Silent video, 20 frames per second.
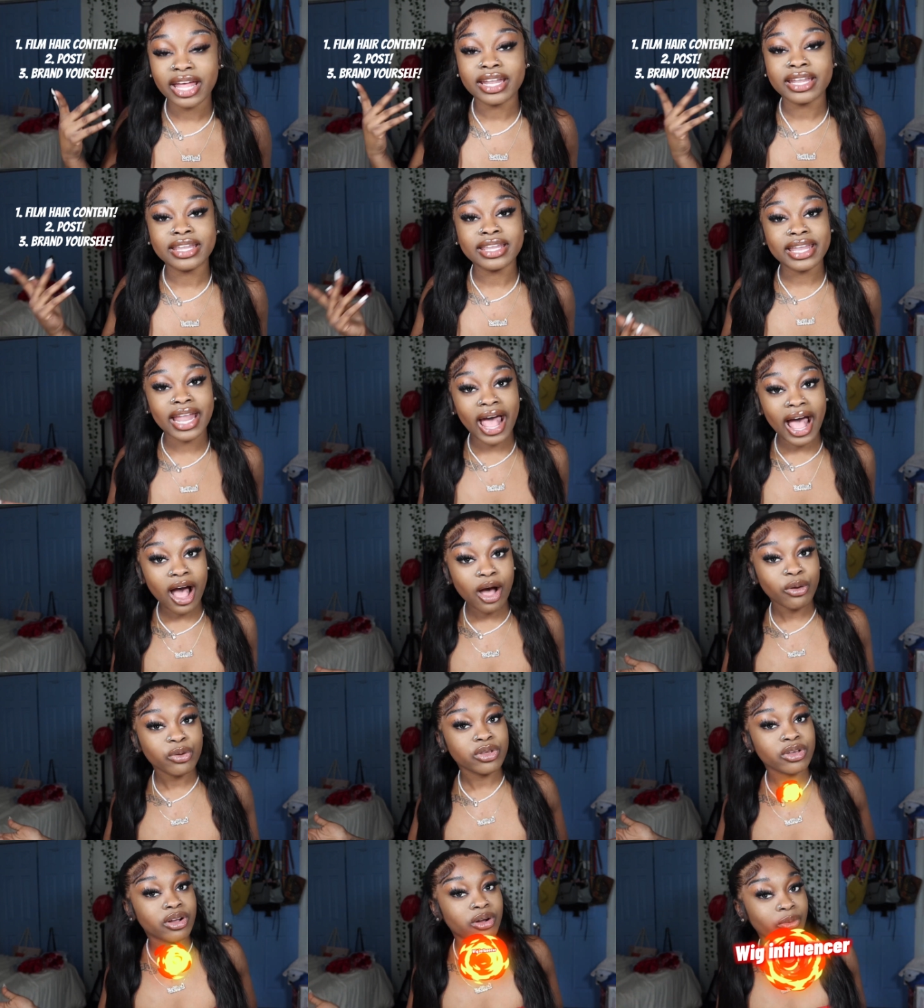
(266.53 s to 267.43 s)
Now
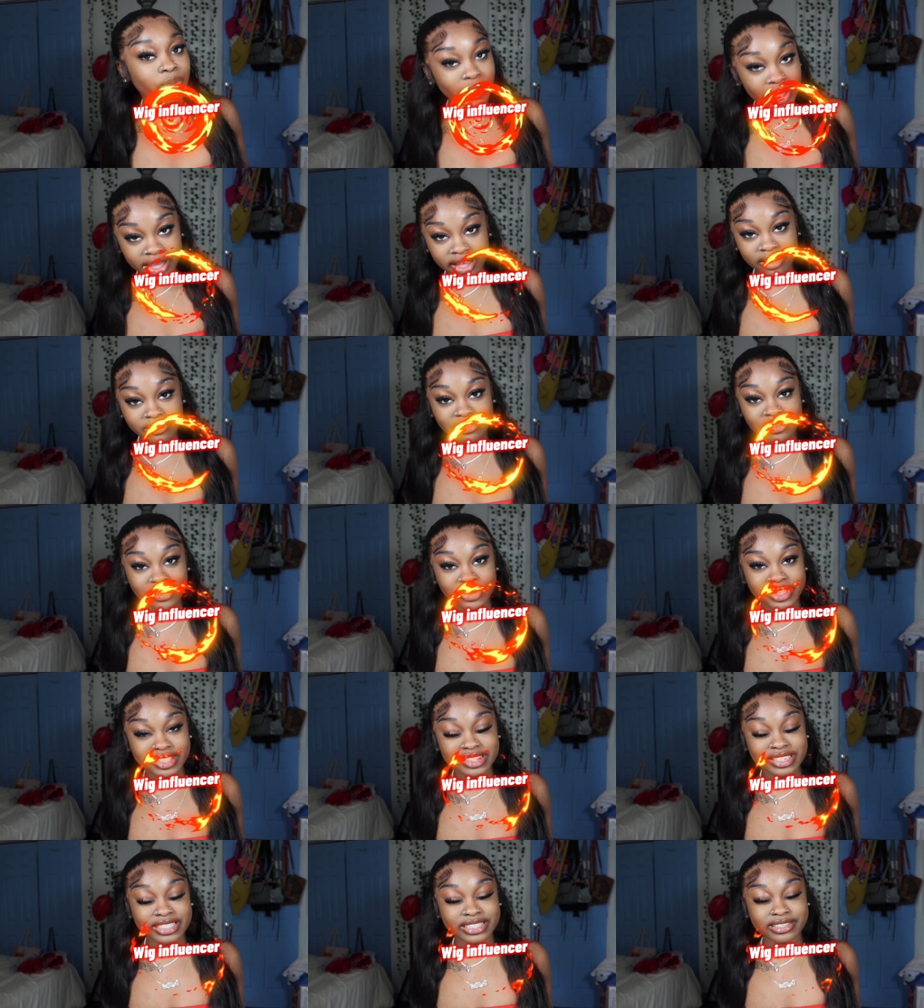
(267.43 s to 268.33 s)
you're a wig
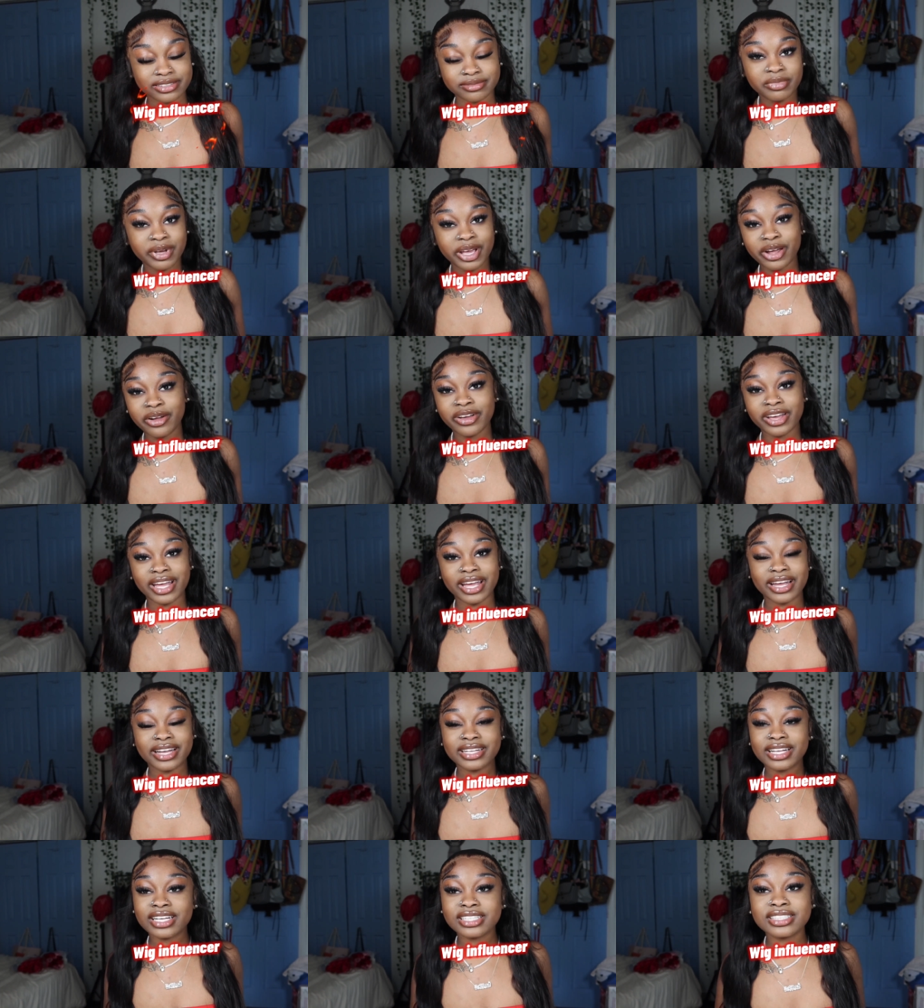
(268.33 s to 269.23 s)
influencer,
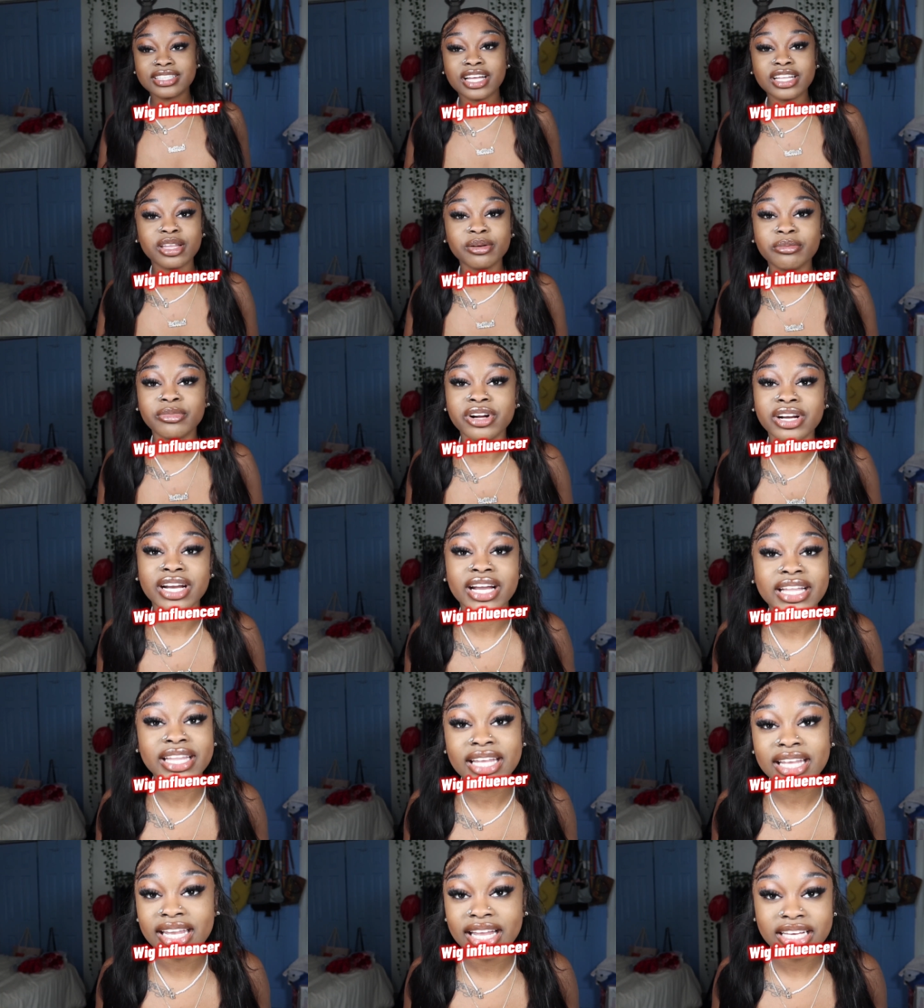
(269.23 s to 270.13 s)
period. There's nothing more,
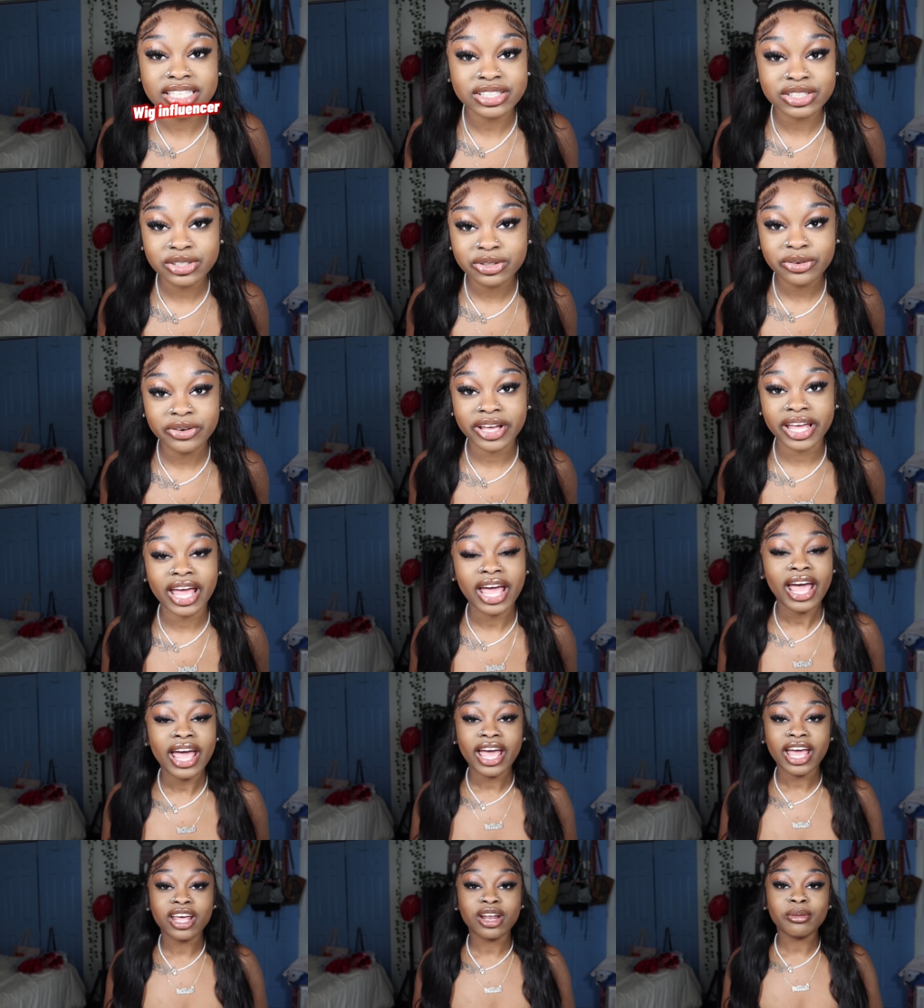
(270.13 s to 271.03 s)
nothing less to it.
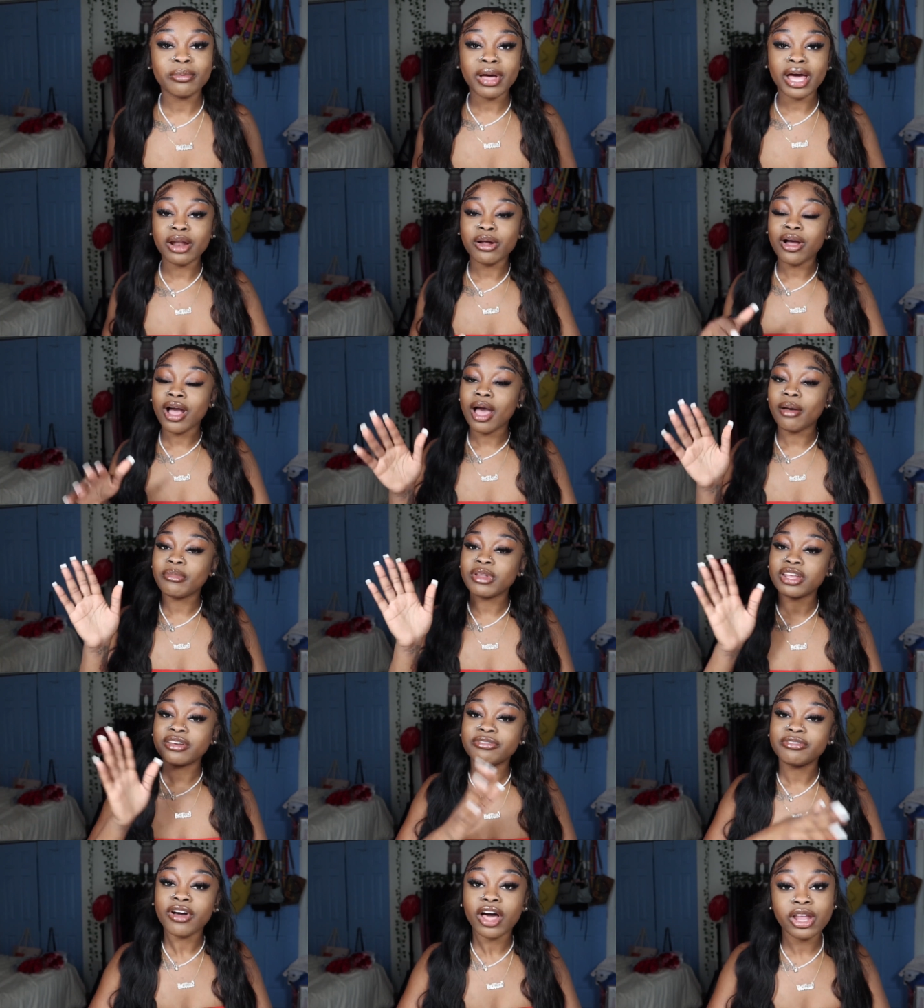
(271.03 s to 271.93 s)
It don't matter how
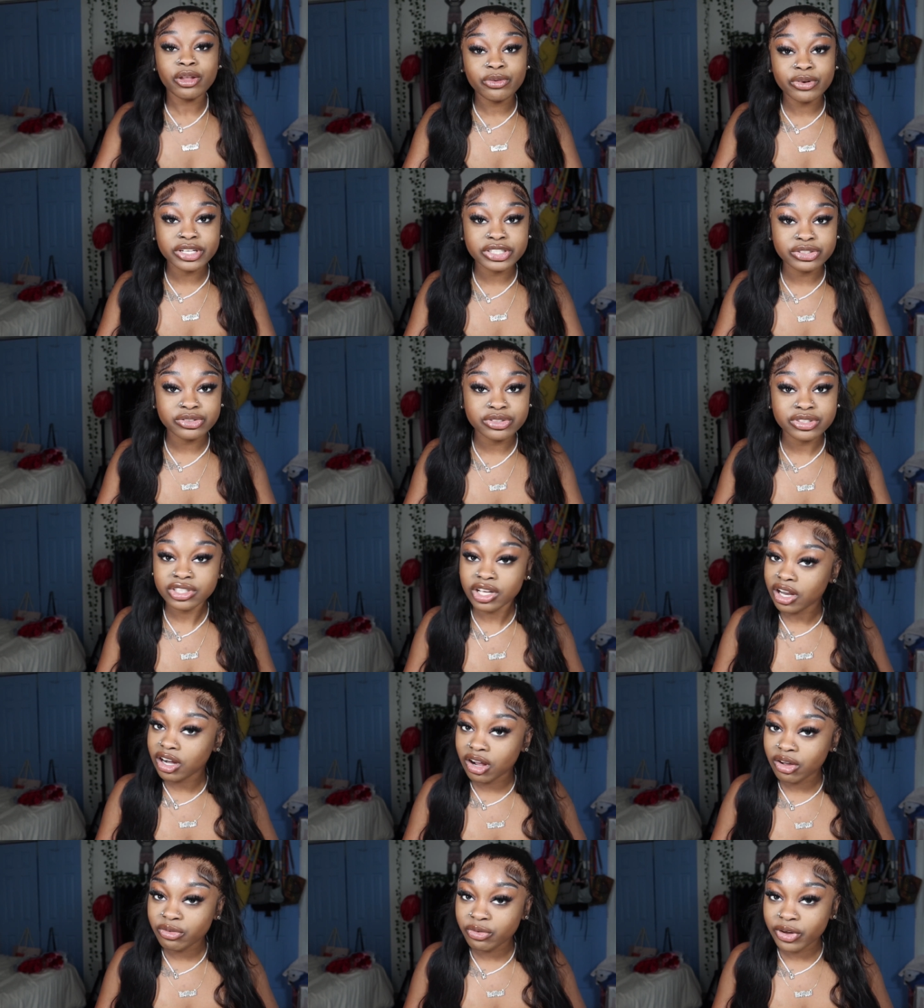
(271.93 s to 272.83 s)
many followers you
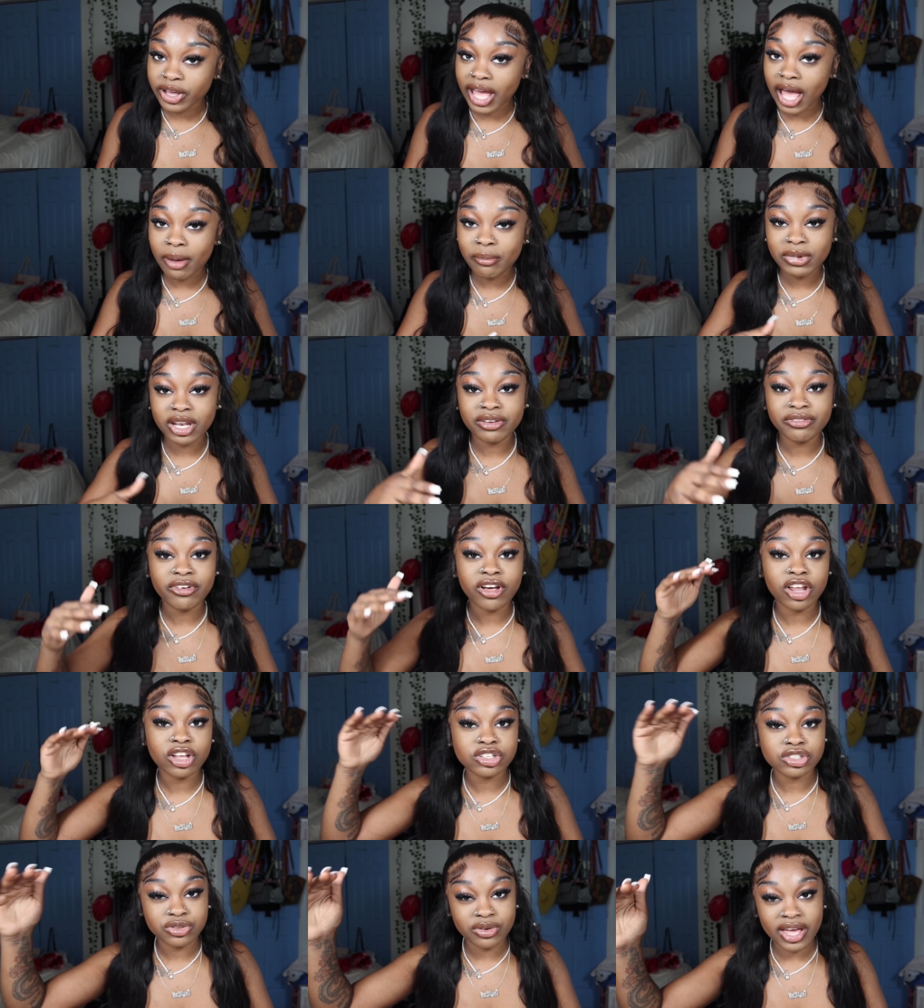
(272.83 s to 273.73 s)
start off with, how many
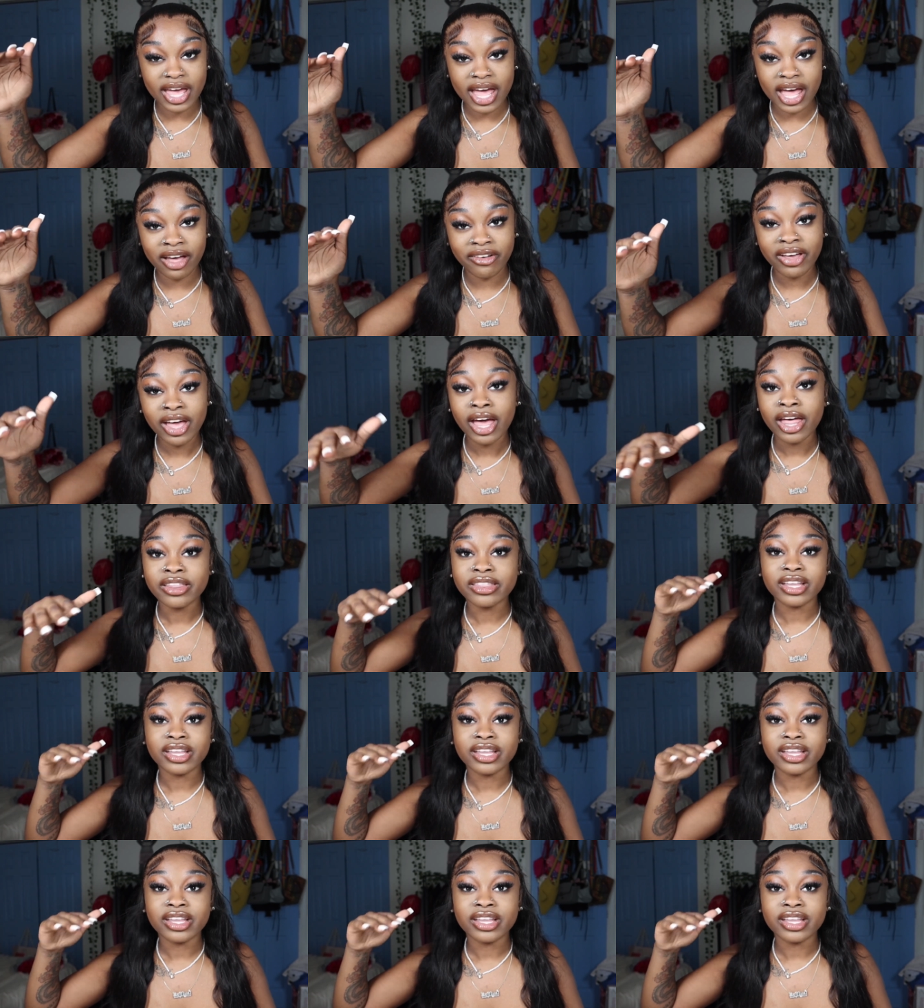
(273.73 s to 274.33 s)
followers you have.